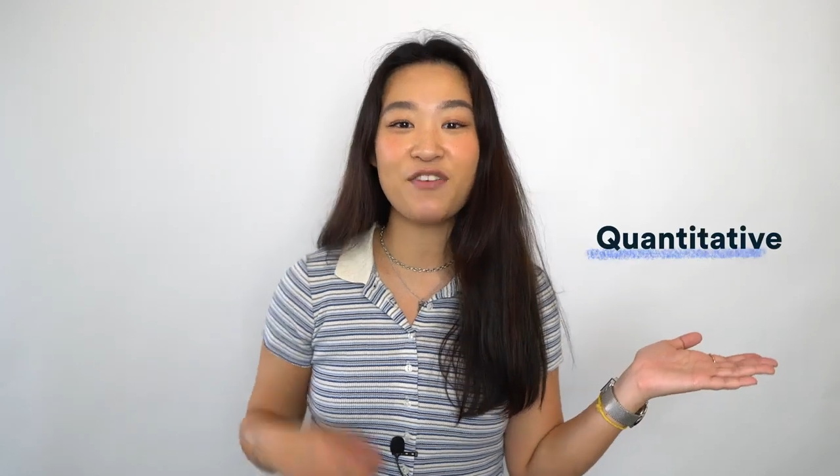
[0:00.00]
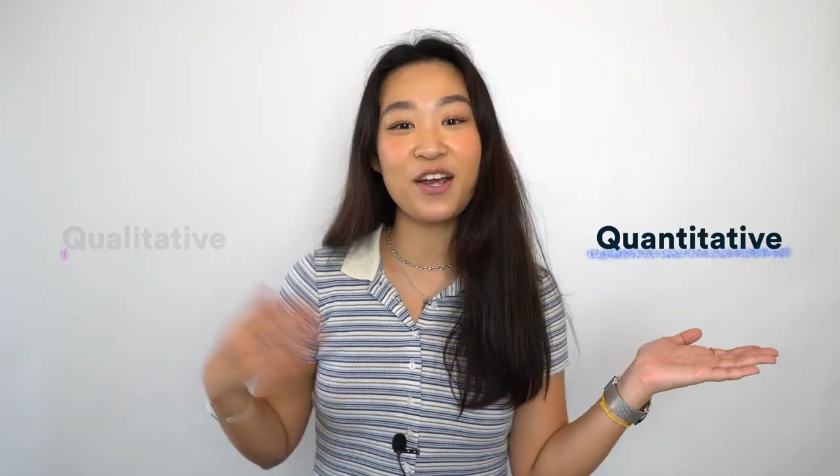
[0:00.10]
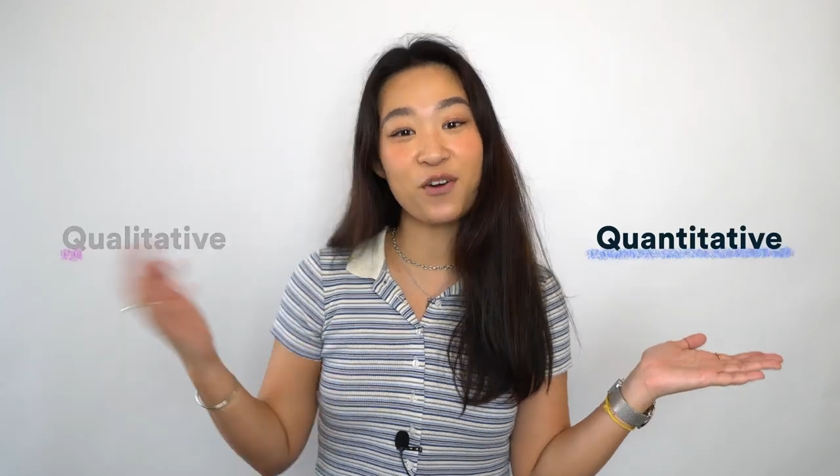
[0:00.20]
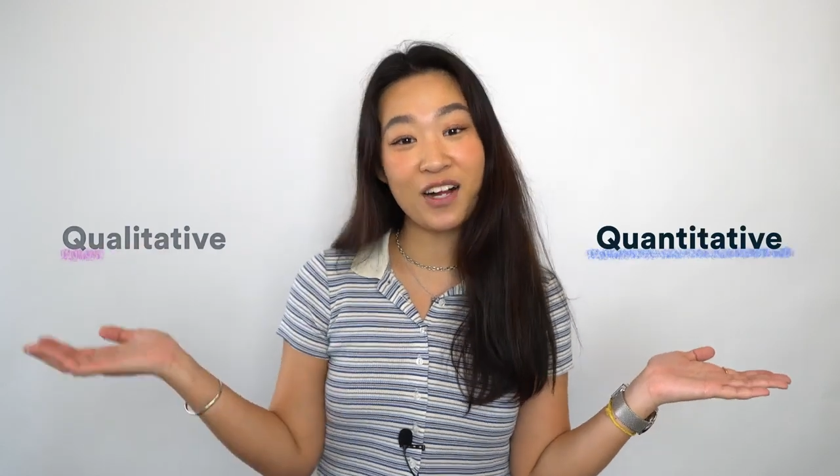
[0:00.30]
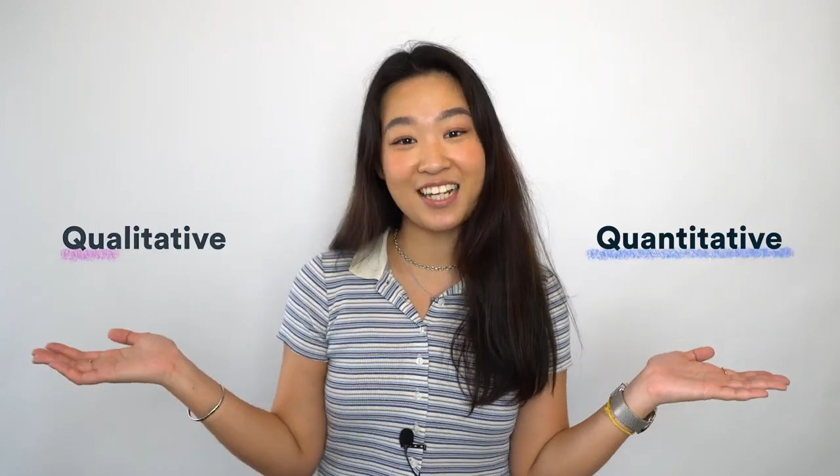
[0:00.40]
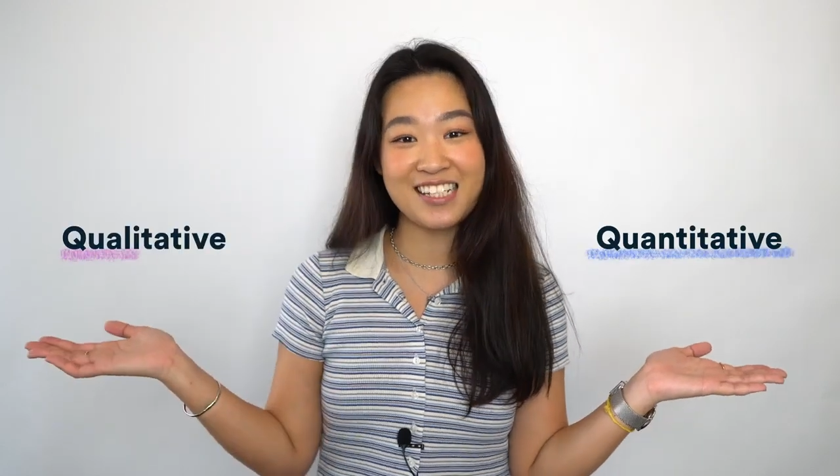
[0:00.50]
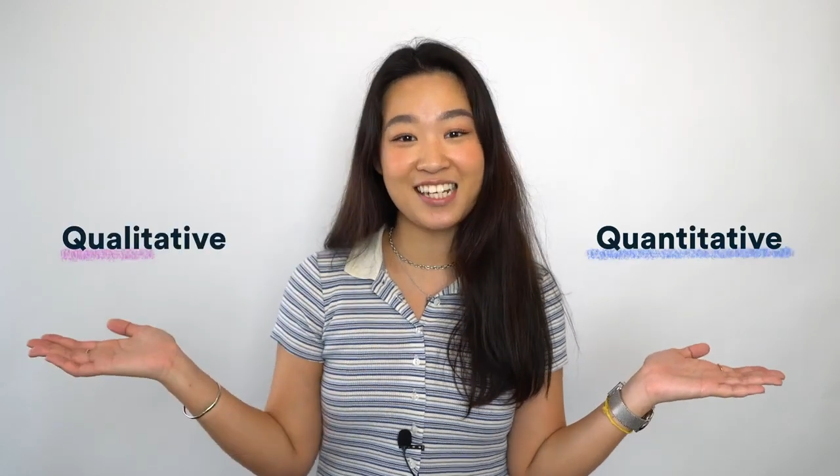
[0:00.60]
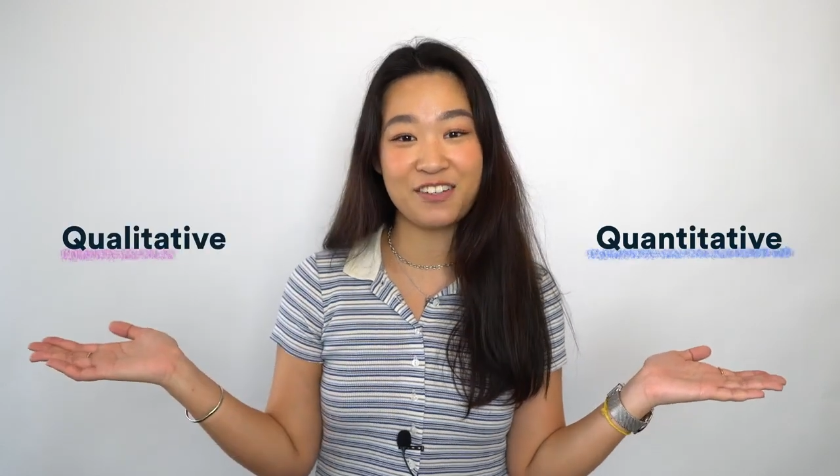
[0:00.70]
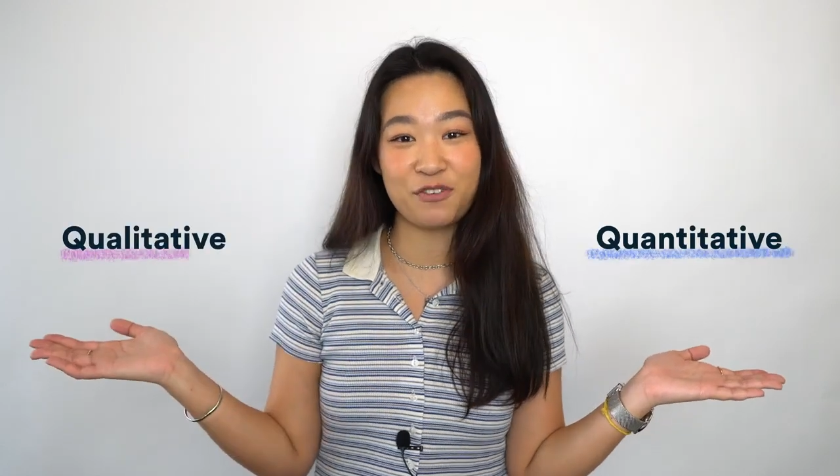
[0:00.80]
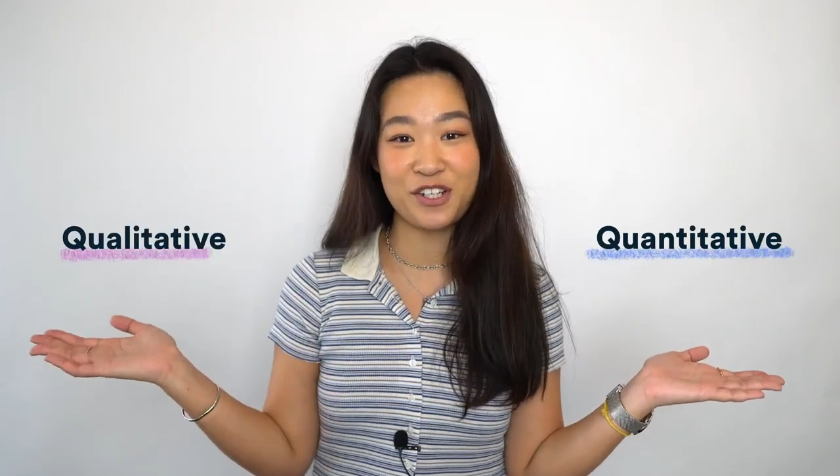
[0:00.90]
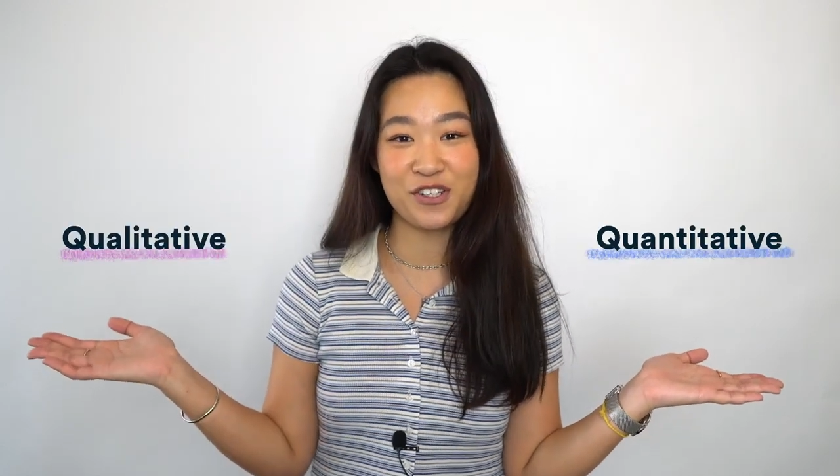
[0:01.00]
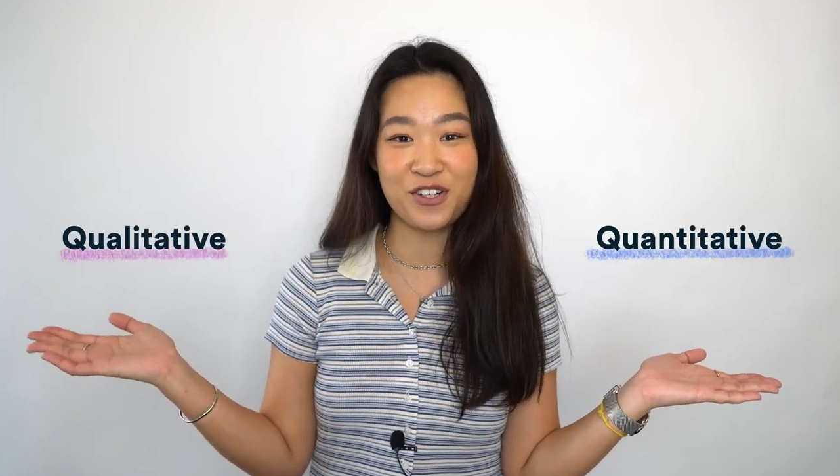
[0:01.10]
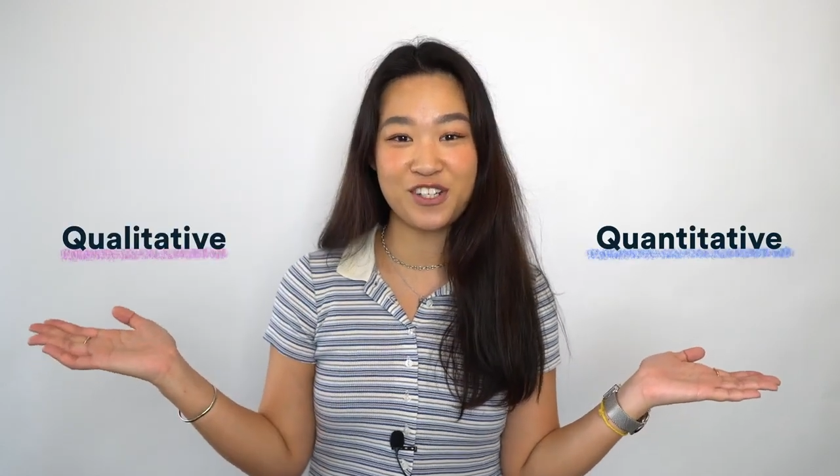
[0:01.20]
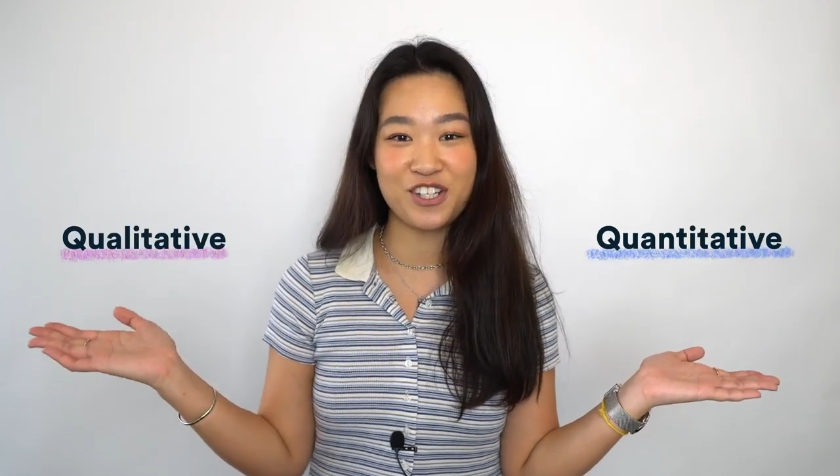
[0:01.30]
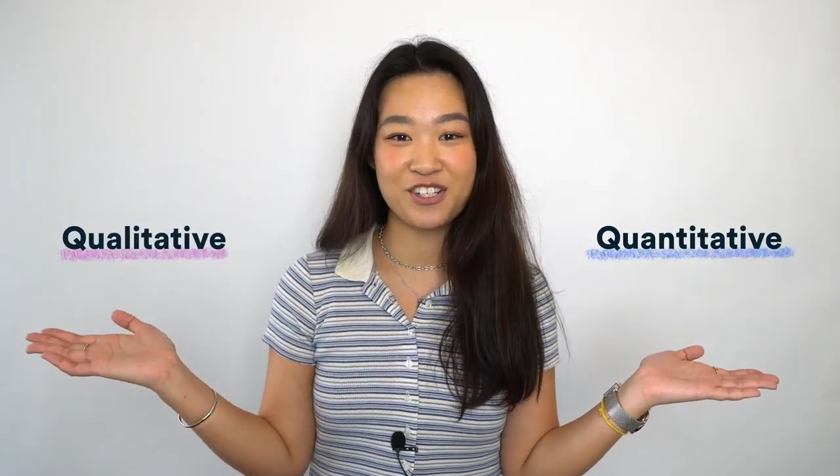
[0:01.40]
and qualitative
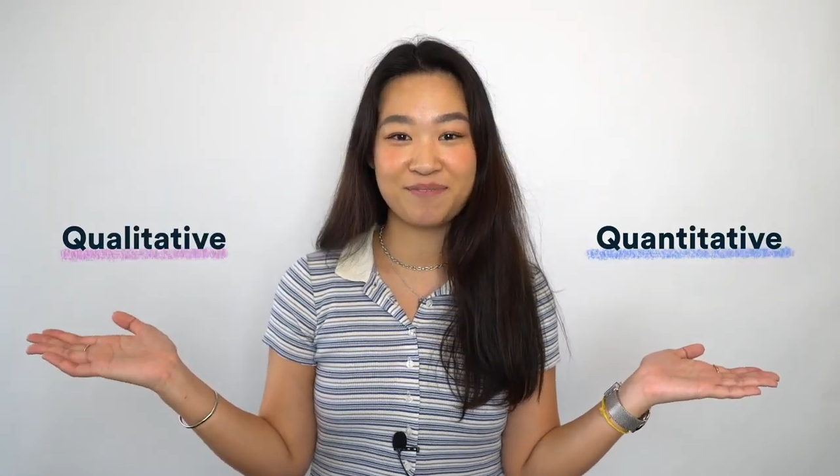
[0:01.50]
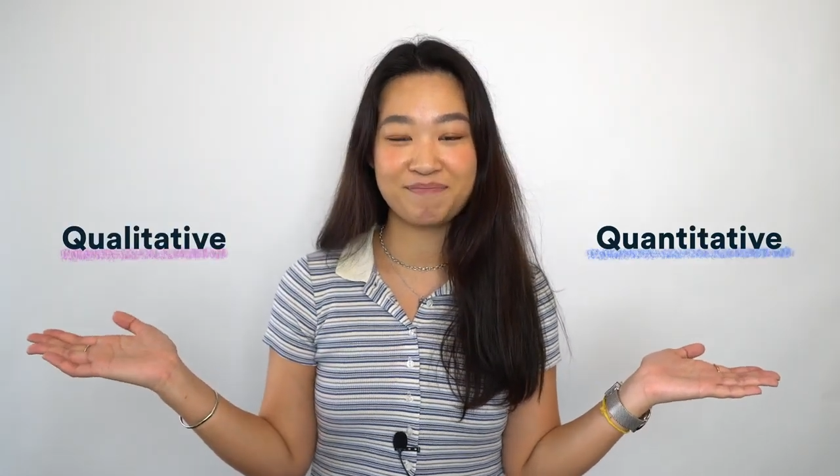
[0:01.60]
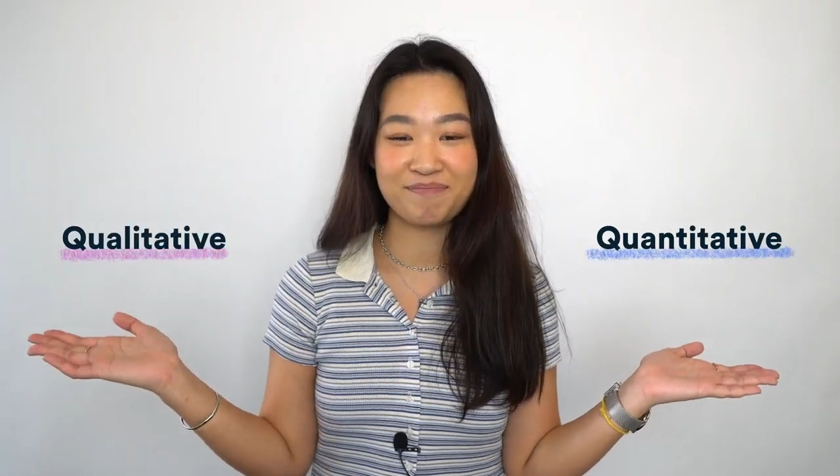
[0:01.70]
research.